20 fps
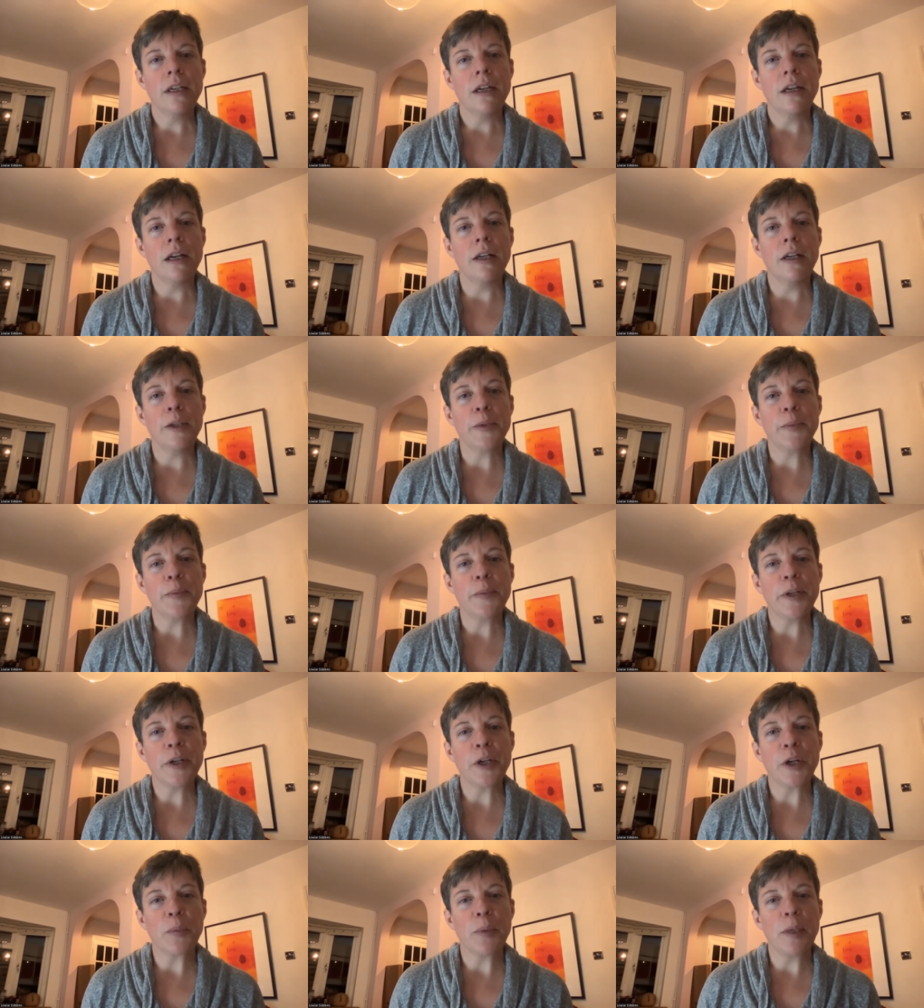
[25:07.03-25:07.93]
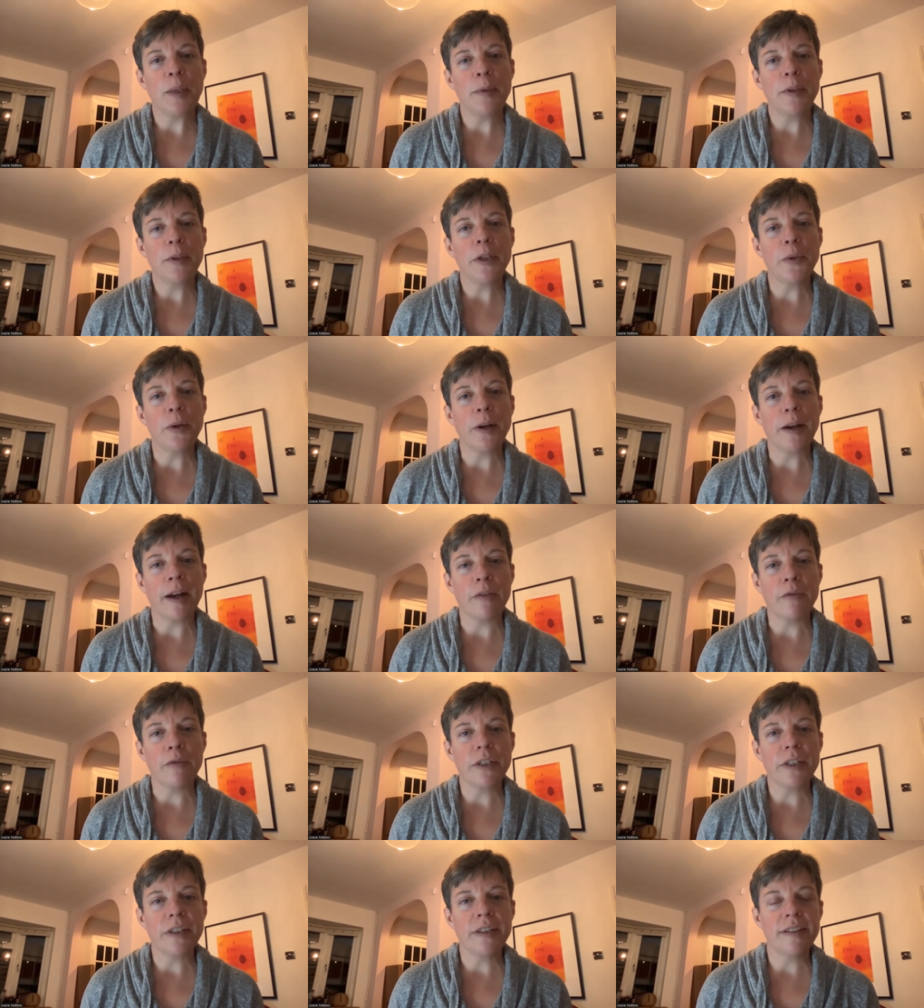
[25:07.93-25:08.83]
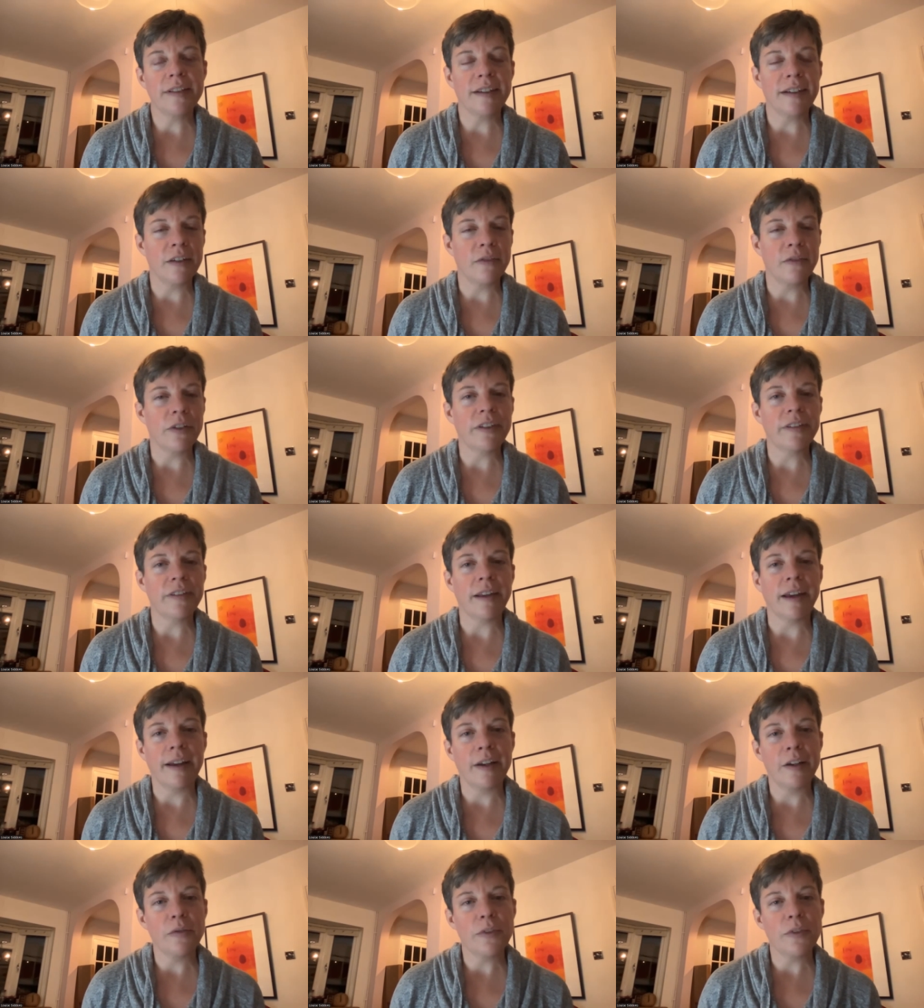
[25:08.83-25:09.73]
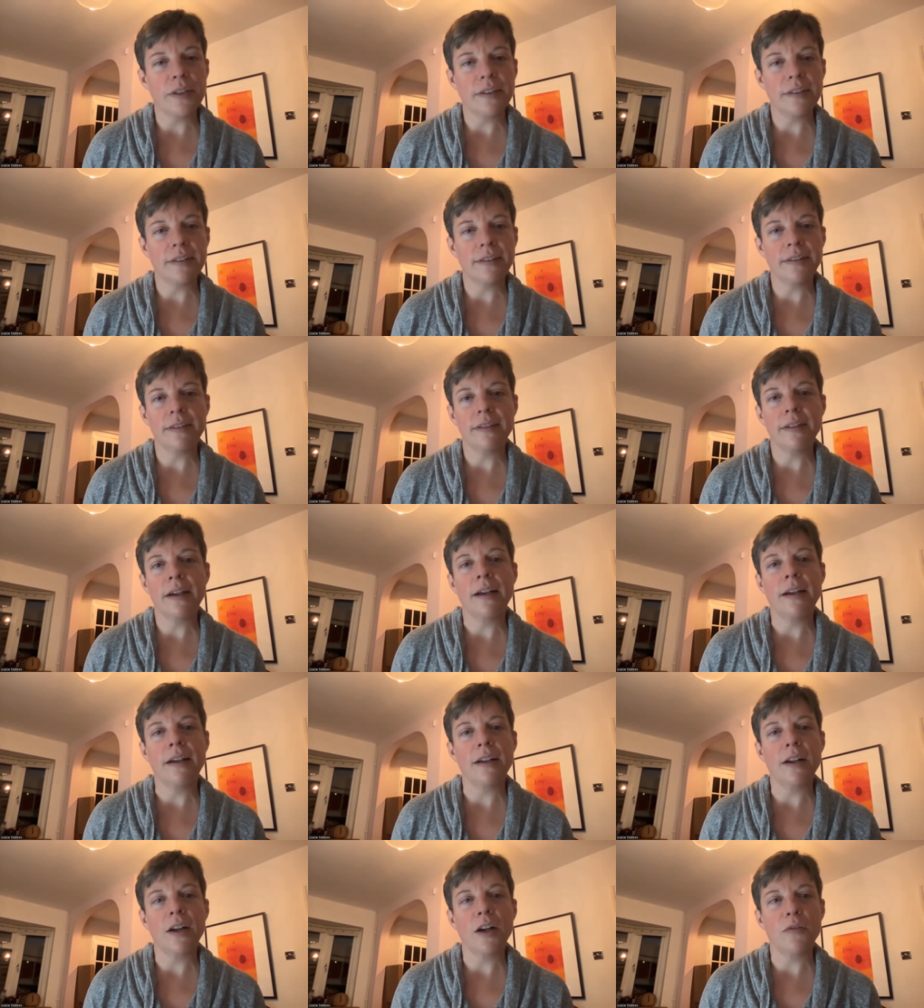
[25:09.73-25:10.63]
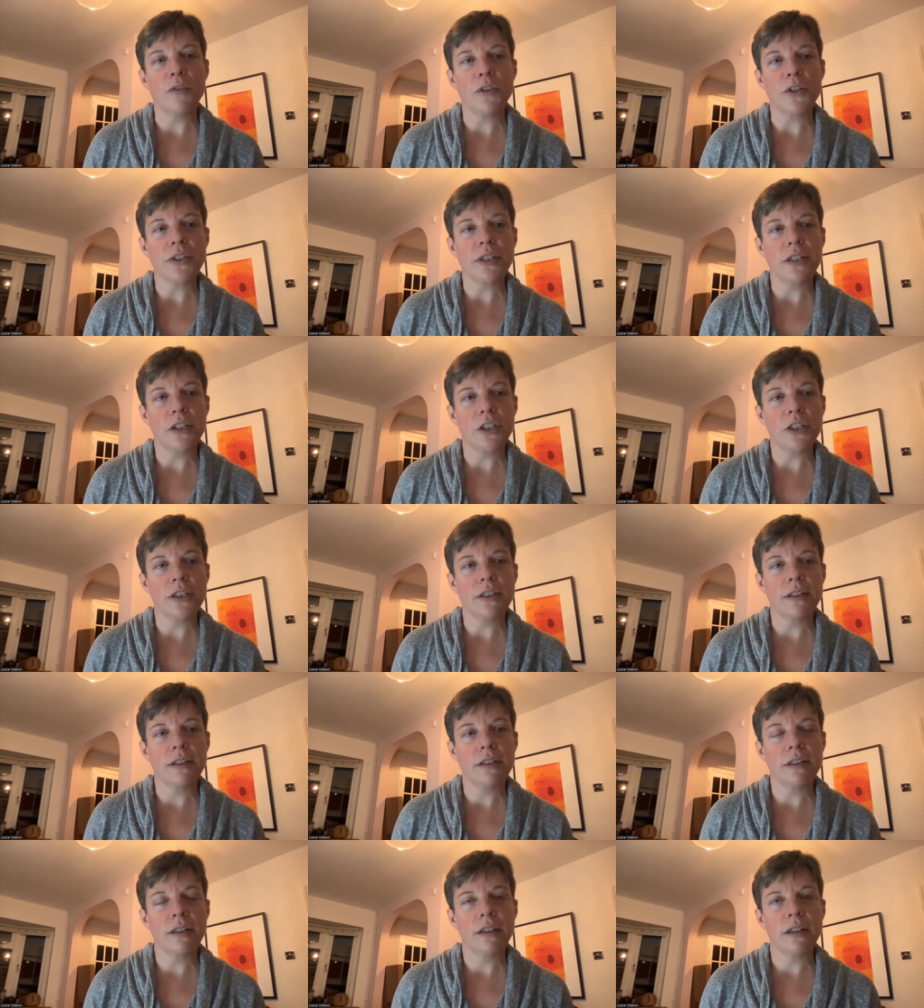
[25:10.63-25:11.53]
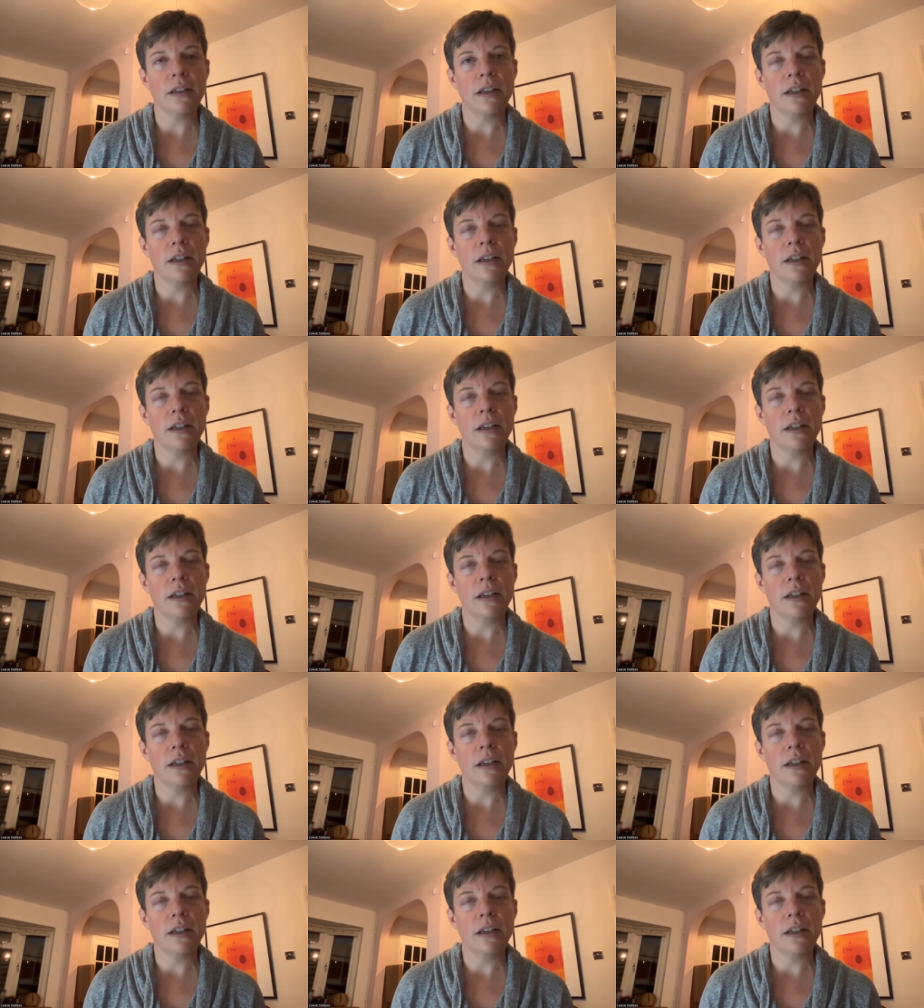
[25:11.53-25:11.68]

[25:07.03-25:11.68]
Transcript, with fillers: Um, there are people who are advocates on every side of this uh, conversation